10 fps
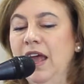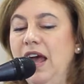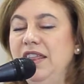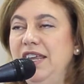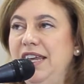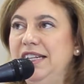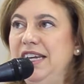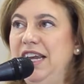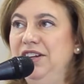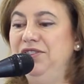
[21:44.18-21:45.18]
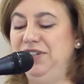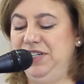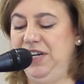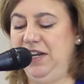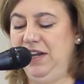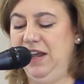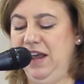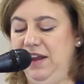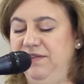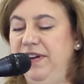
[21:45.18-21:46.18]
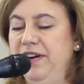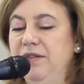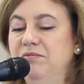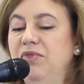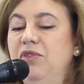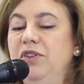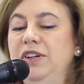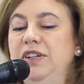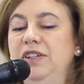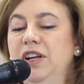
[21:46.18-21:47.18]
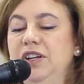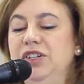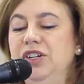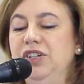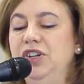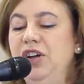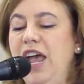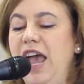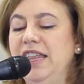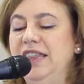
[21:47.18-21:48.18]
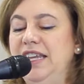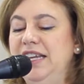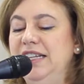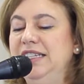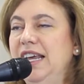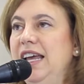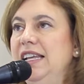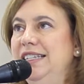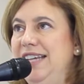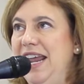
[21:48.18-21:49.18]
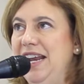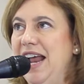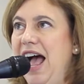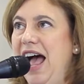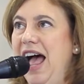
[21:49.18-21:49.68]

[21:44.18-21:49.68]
I think it's interesting and very important to look at these data